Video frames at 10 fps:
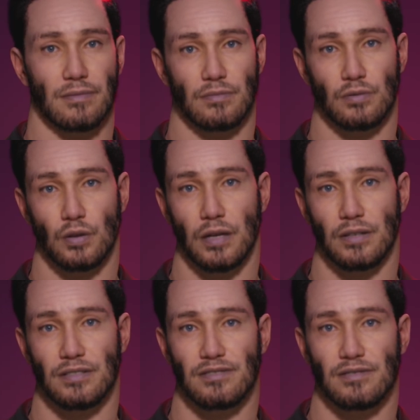For
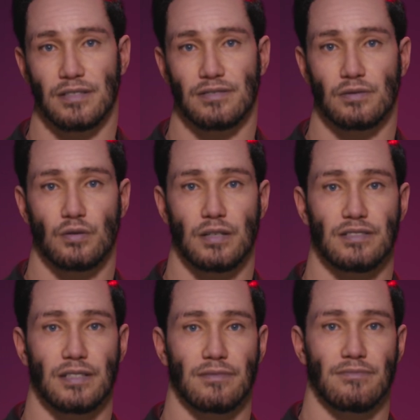others, it's a
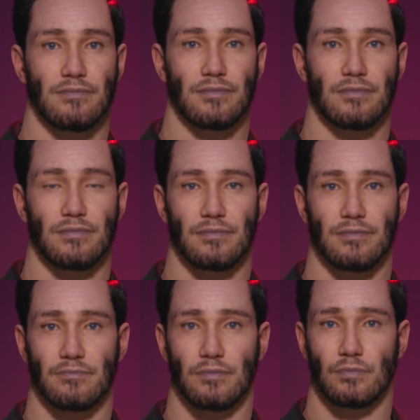
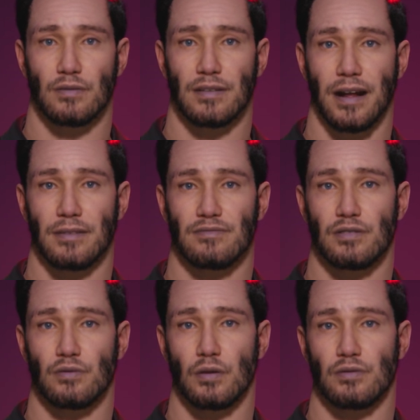prison. But perhaps
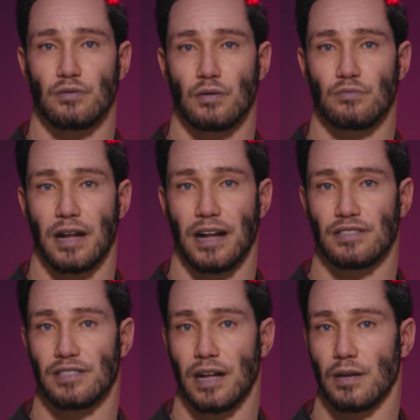the most
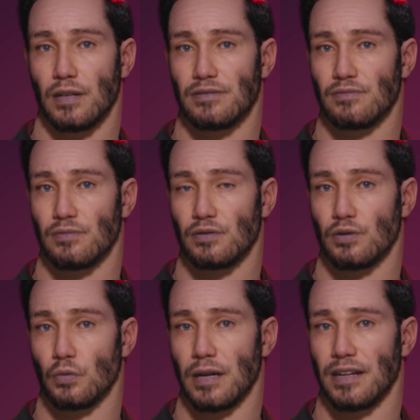profound challenge is the way